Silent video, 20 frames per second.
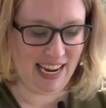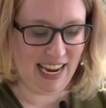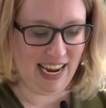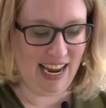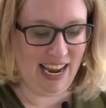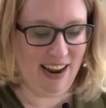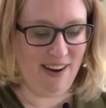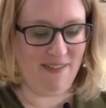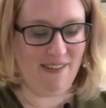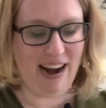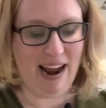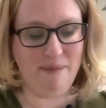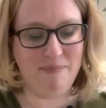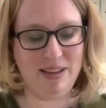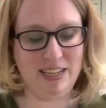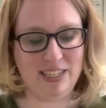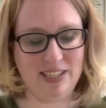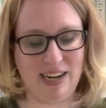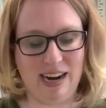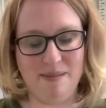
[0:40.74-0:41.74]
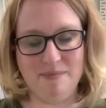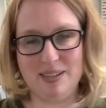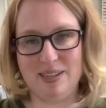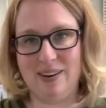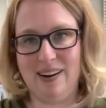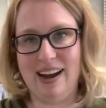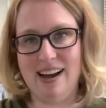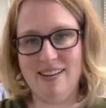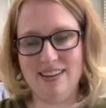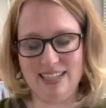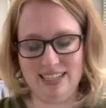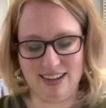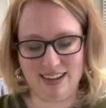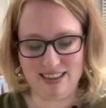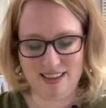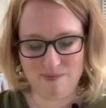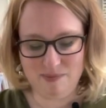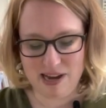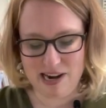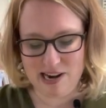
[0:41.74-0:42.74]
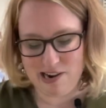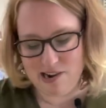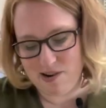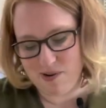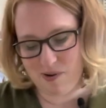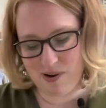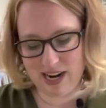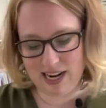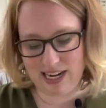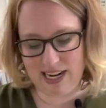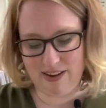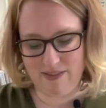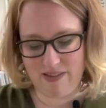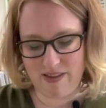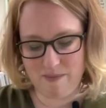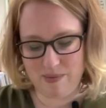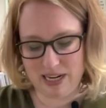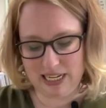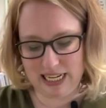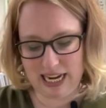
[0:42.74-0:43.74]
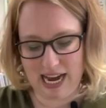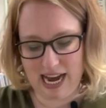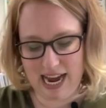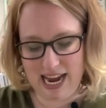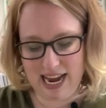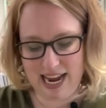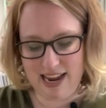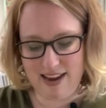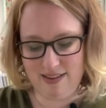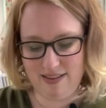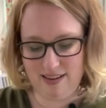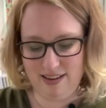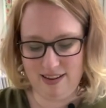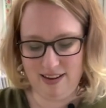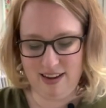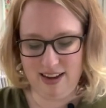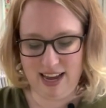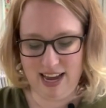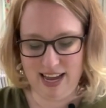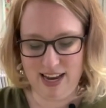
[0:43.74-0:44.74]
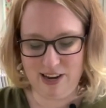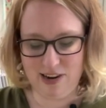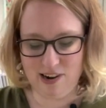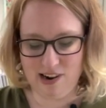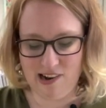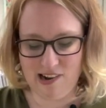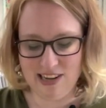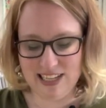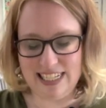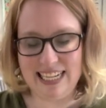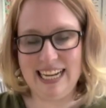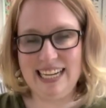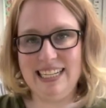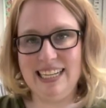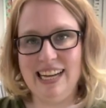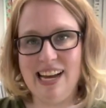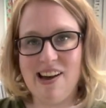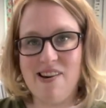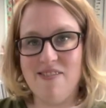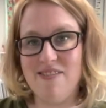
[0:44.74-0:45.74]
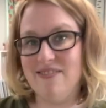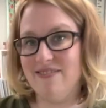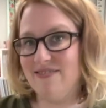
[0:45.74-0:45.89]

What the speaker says: and wrap the straps around, tuck them under, or give them a tie, and you're all set to go.